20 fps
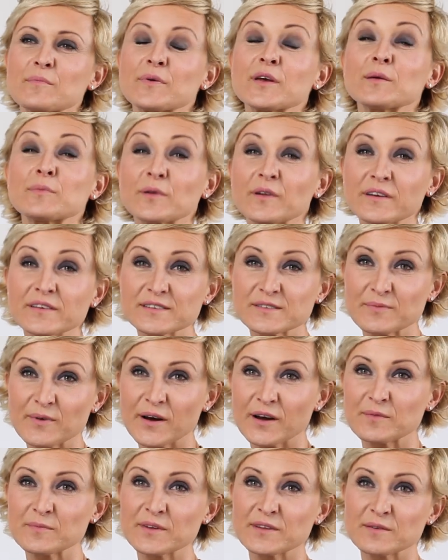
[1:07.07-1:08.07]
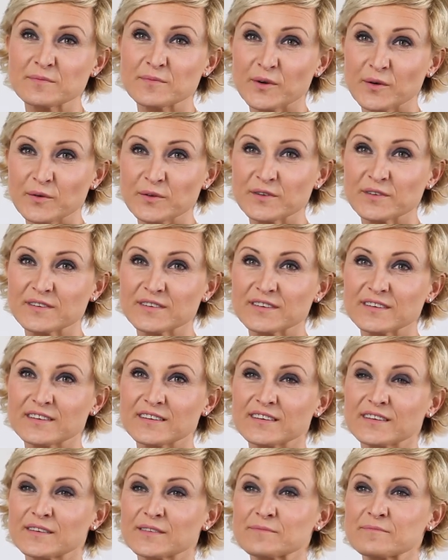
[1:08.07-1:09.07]
People inspire me the most,
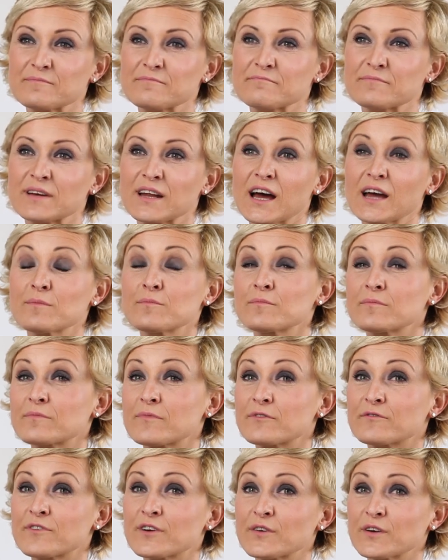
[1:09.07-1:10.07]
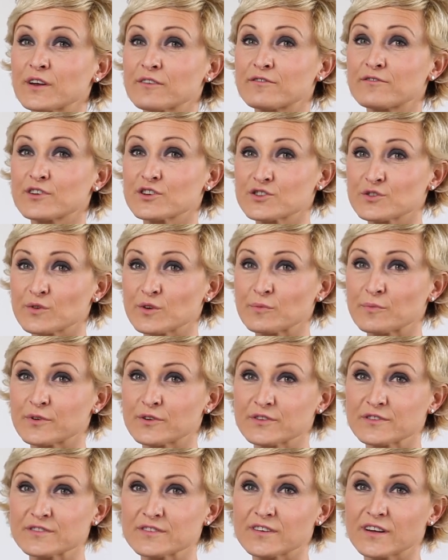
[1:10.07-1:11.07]
but I'm a very visual
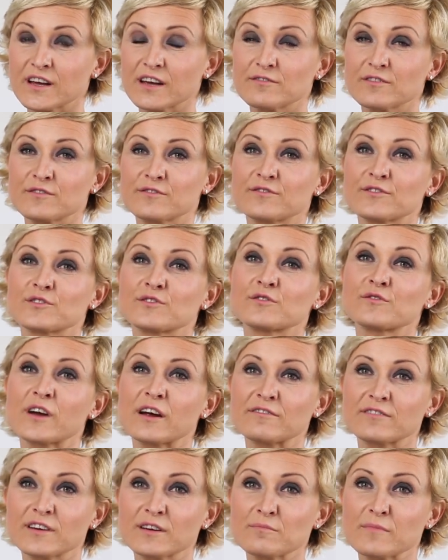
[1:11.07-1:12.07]
person. I have a photographic